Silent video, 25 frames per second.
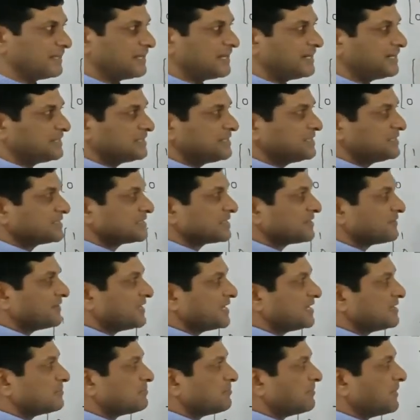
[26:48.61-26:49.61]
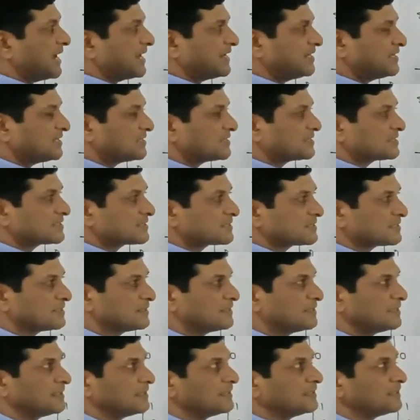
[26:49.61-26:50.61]
87 minus
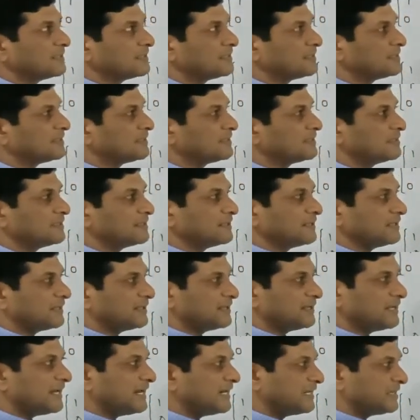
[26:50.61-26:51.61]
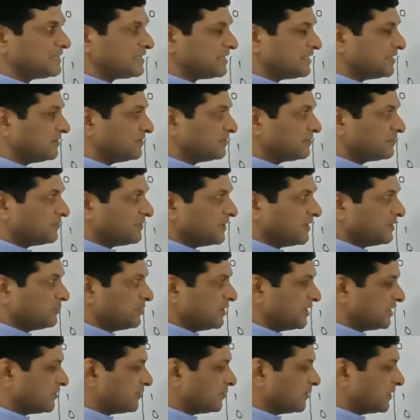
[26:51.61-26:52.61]
80 will
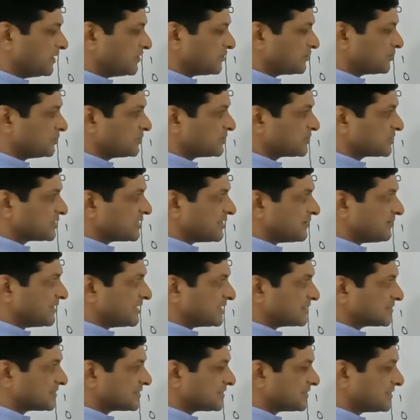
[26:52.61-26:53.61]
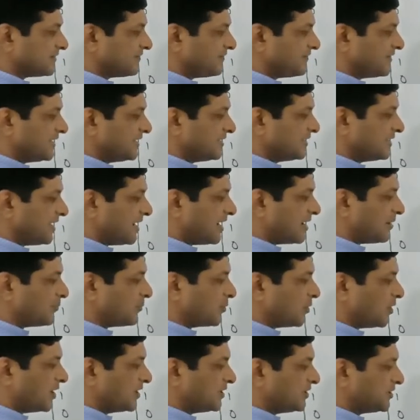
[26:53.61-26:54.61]
be equal to 7. 7
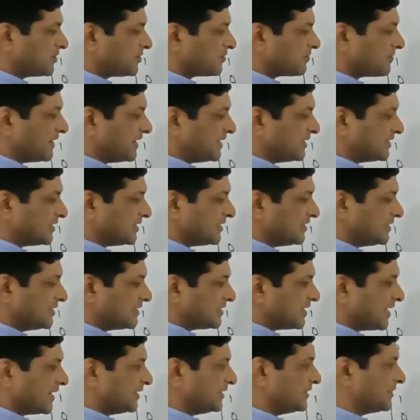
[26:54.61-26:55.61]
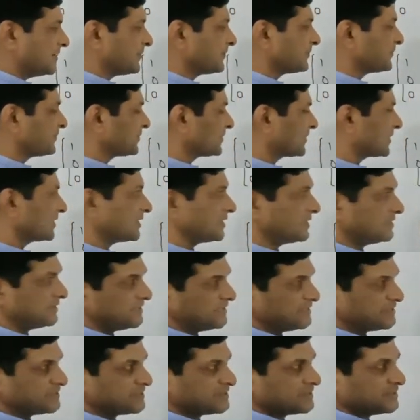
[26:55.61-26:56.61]
upon 29.
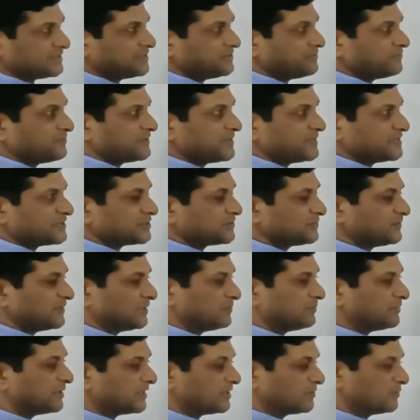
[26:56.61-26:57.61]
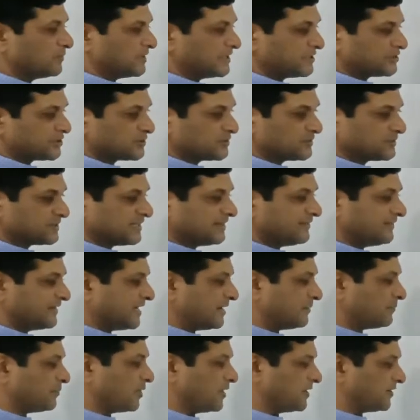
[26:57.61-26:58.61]
This difference will be equals to 7
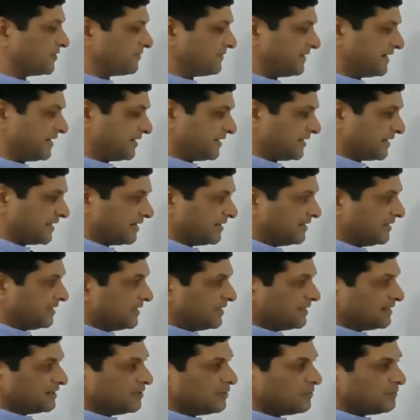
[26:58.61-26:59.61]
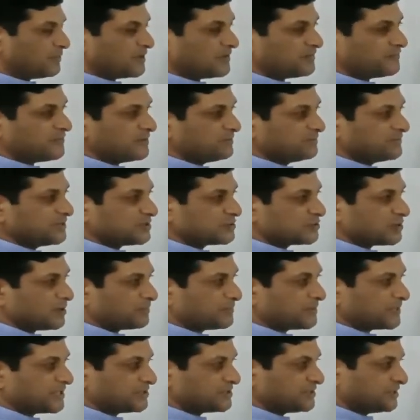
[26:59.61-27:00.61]
upon 29. Now perform this
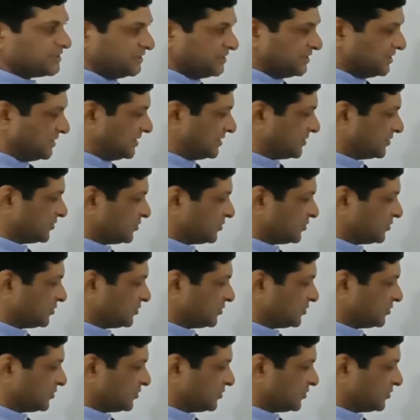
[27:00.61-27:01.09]
operation here.